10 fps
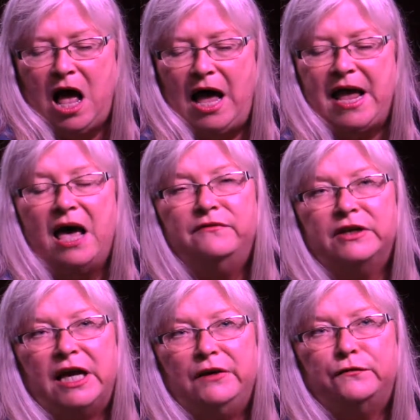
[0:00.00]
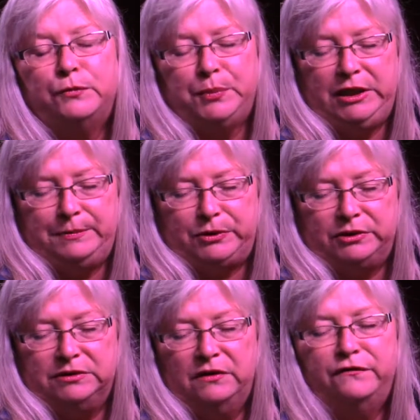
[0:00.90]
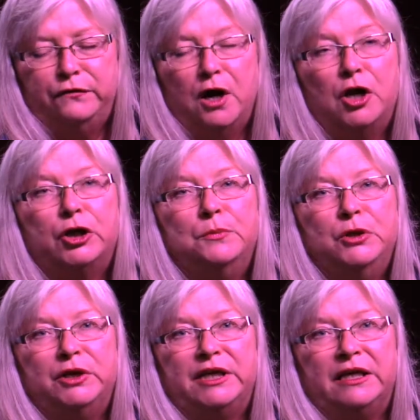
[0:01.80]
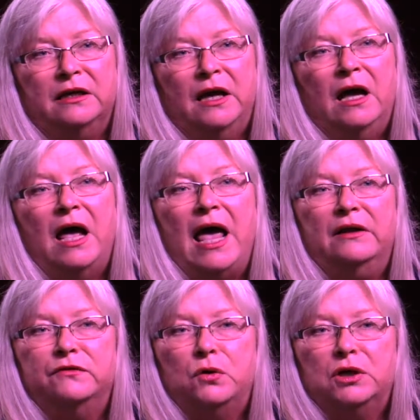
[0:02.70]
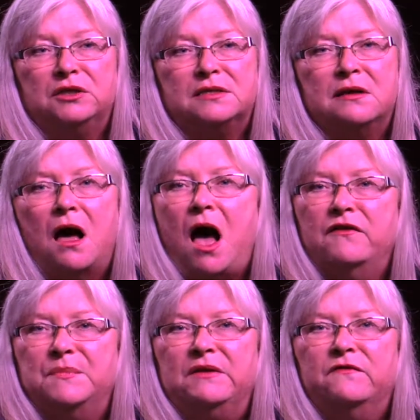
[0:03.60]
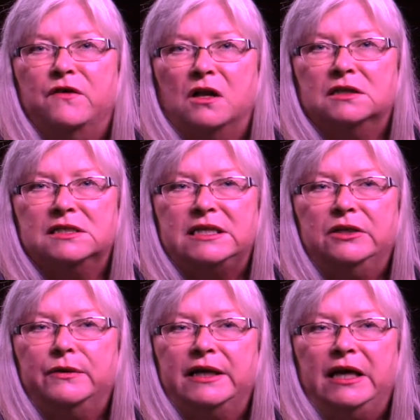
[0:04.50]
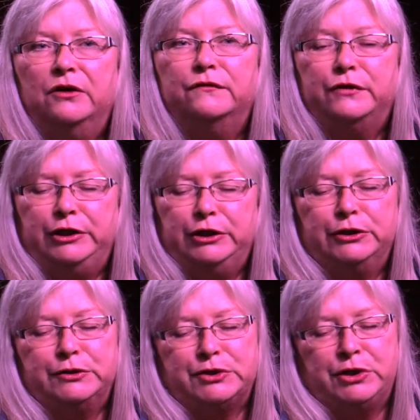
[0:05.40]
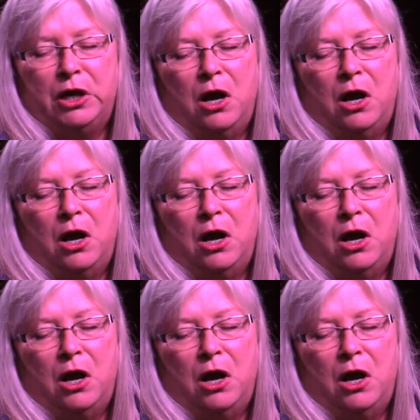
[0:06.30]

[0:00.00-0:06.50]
I advocate for people, for our community, and of course, I've been volunteering here for years.